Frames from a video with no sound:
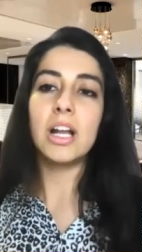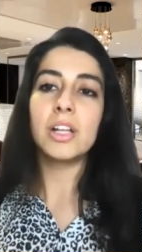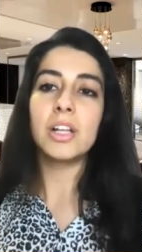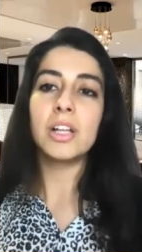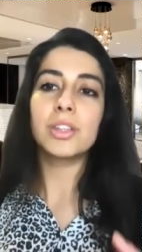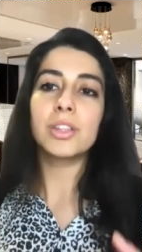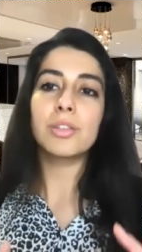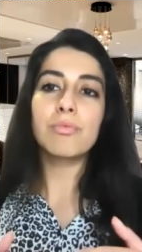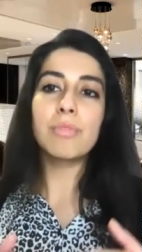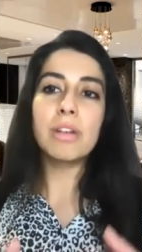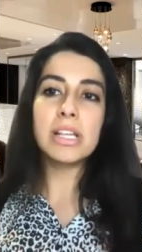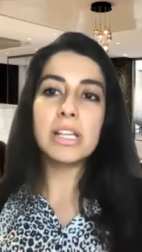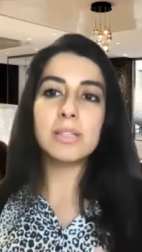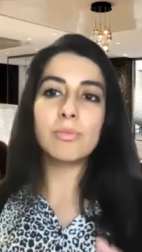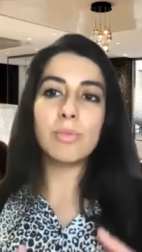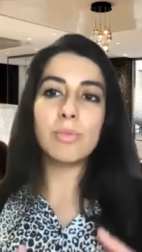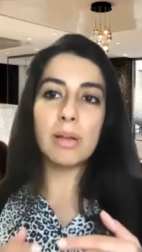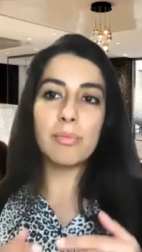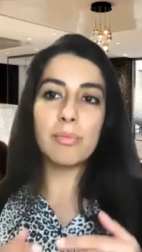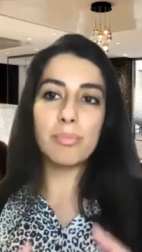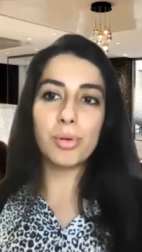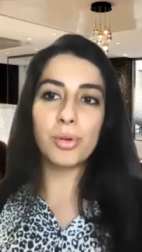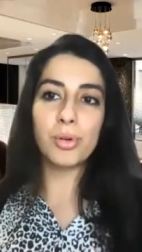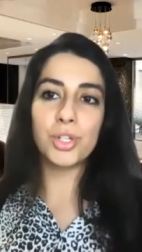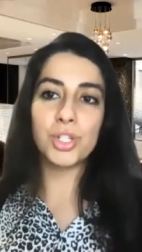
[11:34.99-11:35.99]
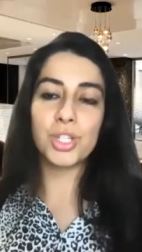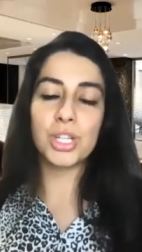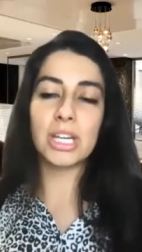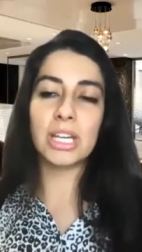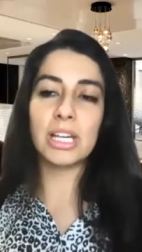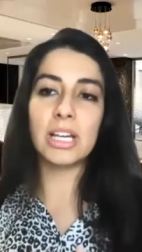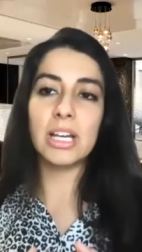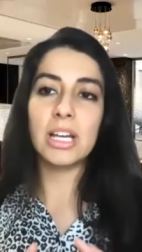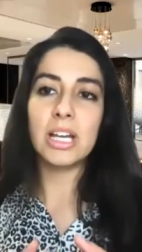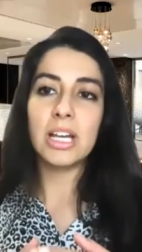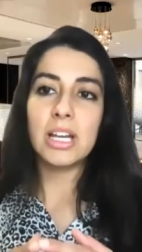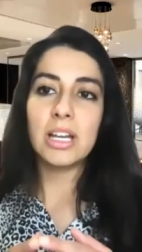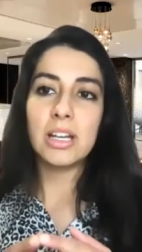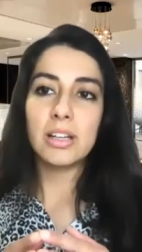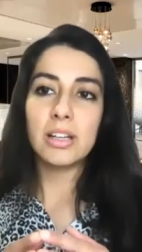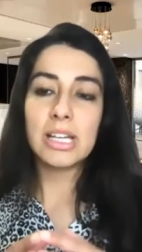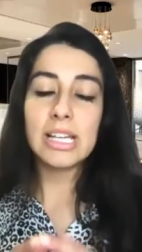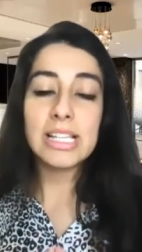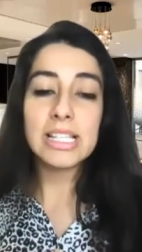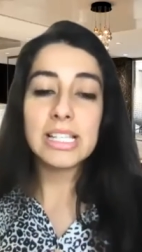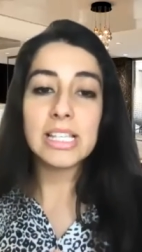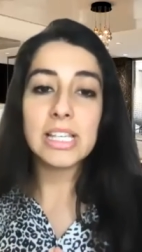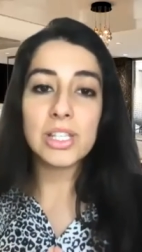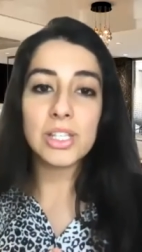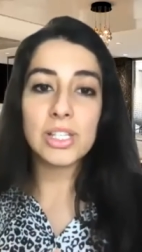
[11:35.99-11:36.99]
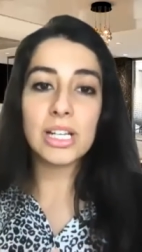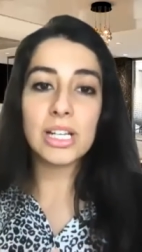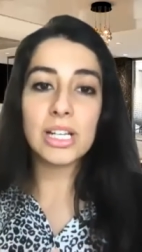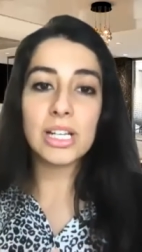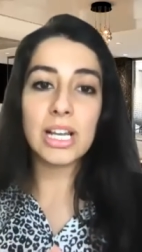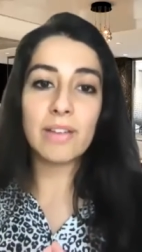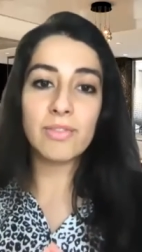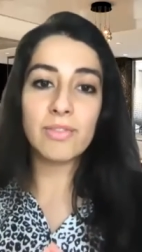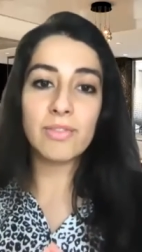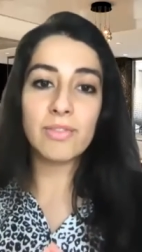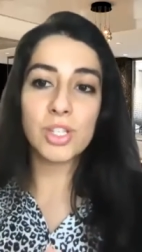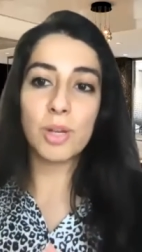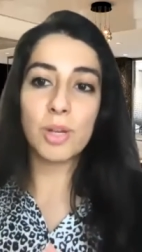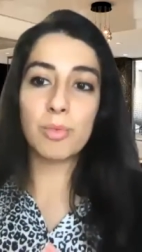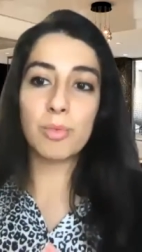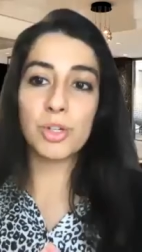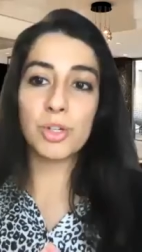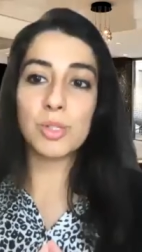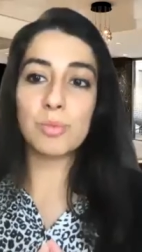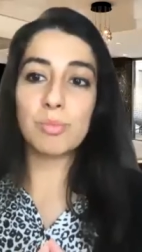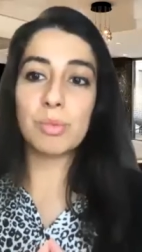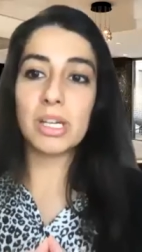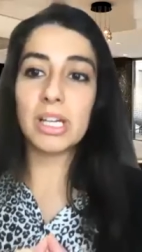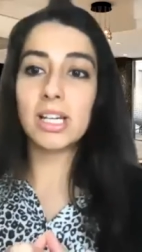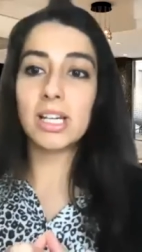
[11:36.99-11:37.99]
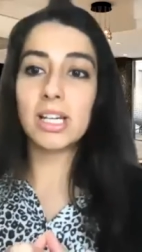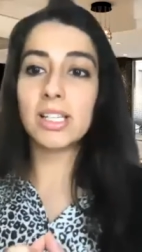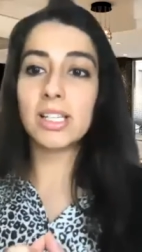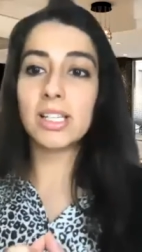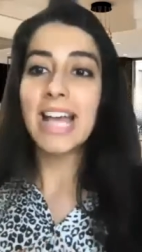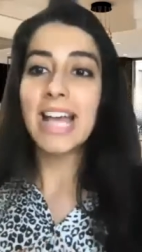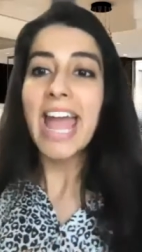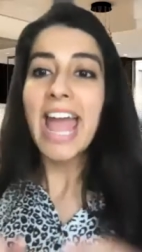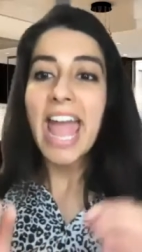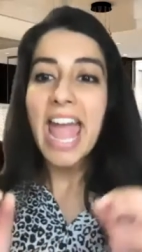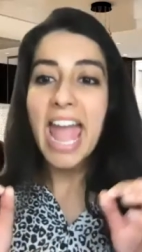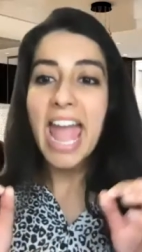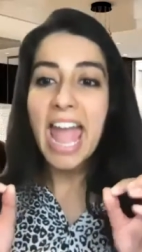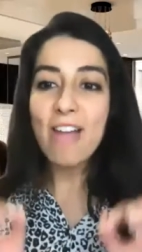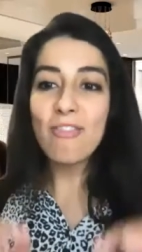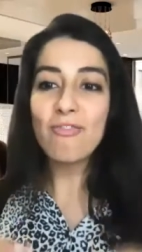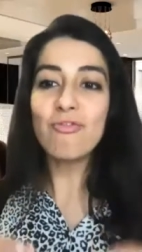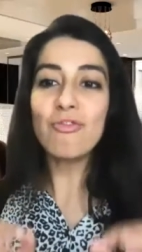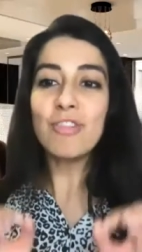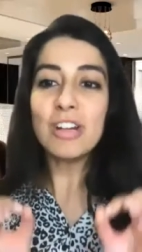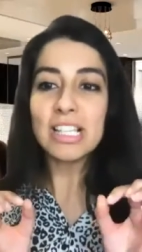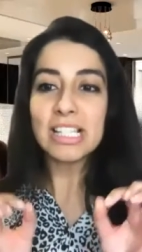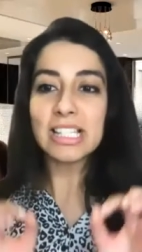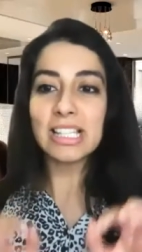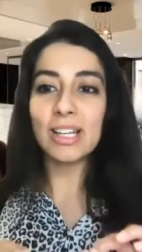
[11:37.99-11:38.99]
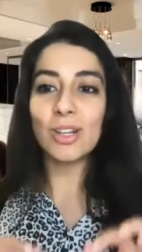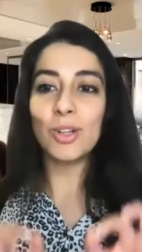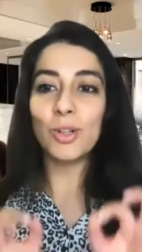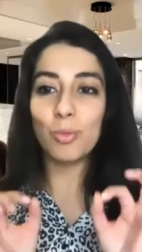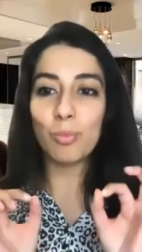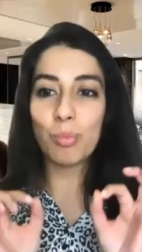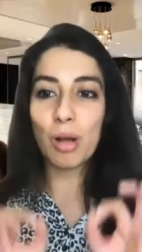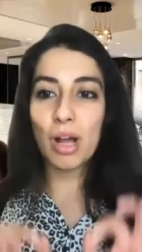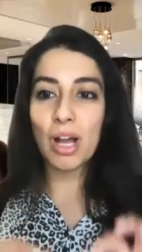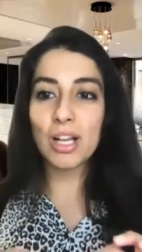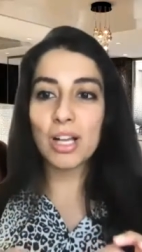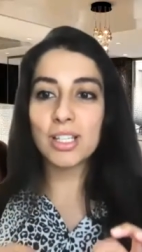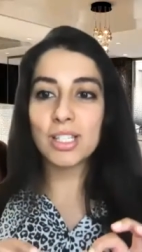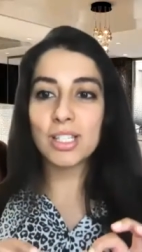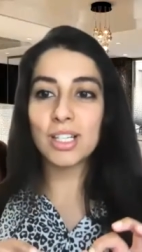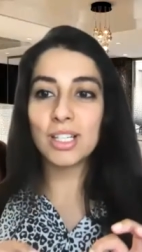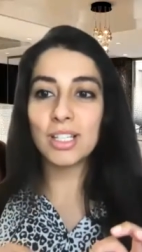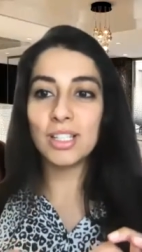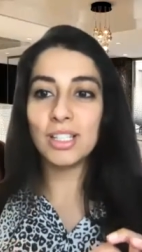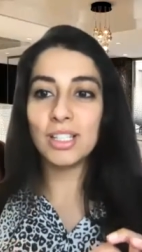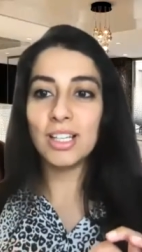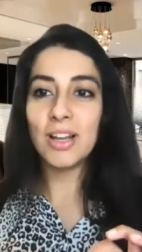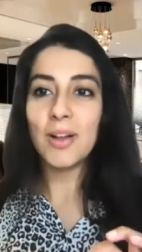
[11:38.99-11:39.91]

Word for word: The reason why I'm pushing ECC11 so much is because every single person